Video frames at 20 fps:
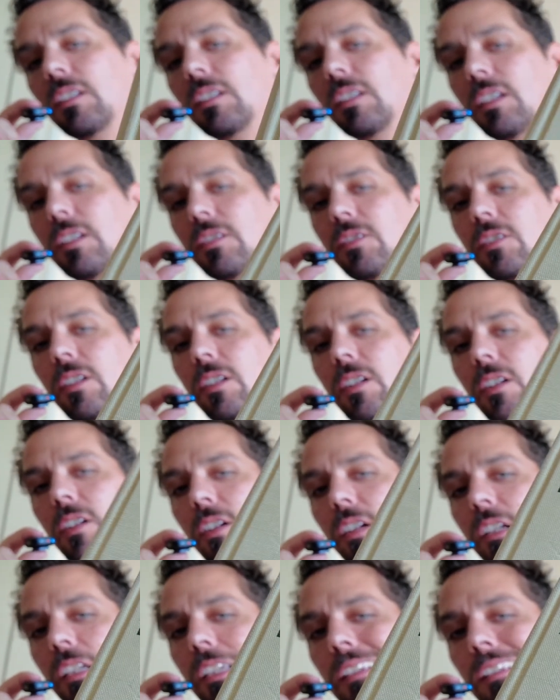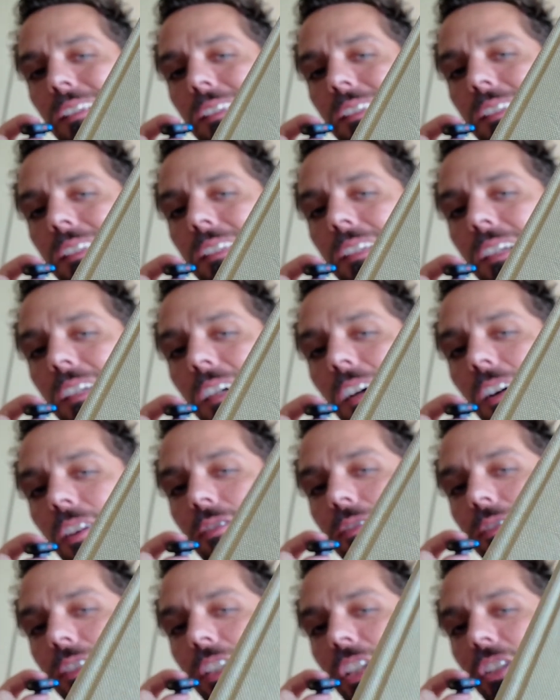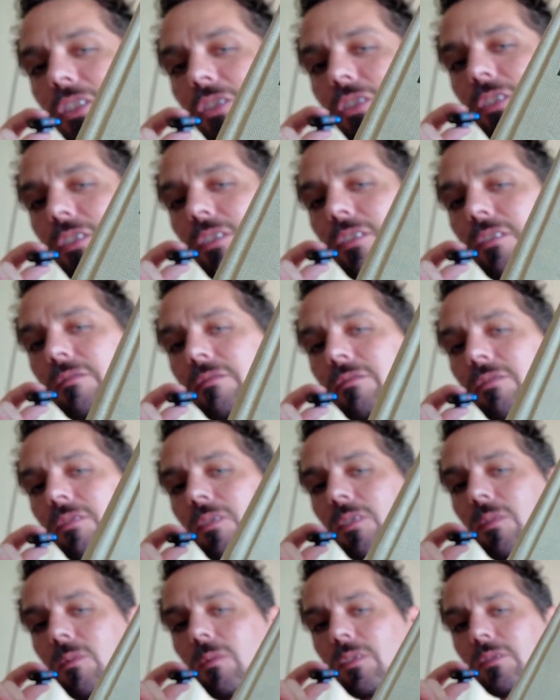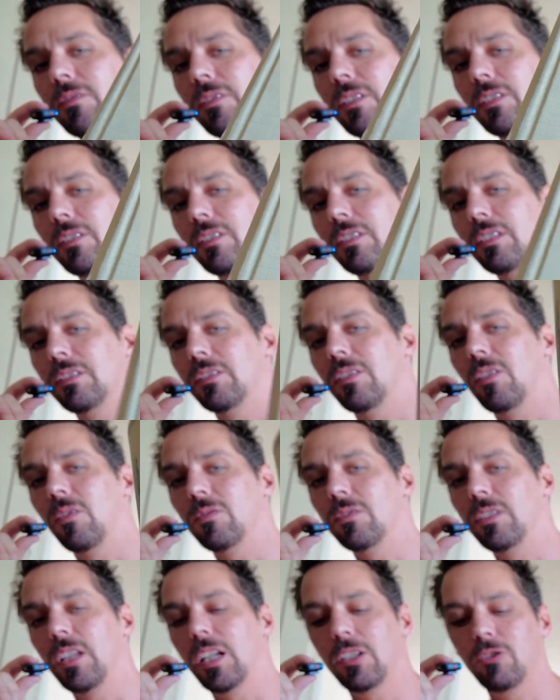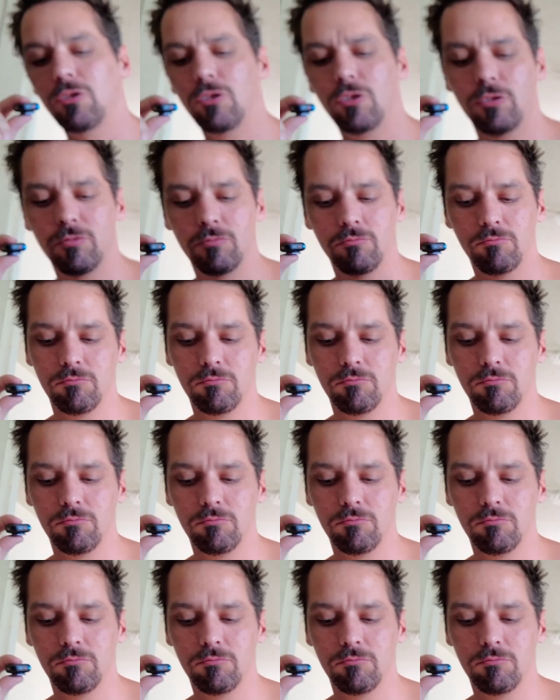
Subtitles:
legendary art teacher for Walt Disney's Golden Age.